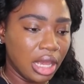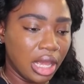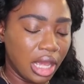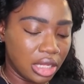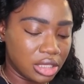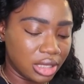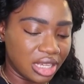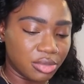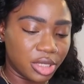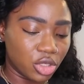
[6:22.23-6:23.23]
and took
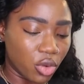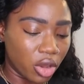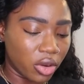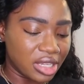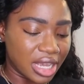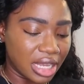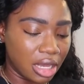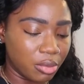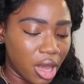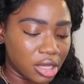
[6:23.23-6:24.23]
as much water as I
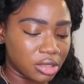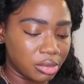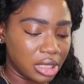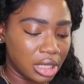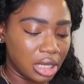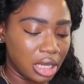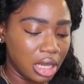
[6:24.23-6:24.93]
can possibly.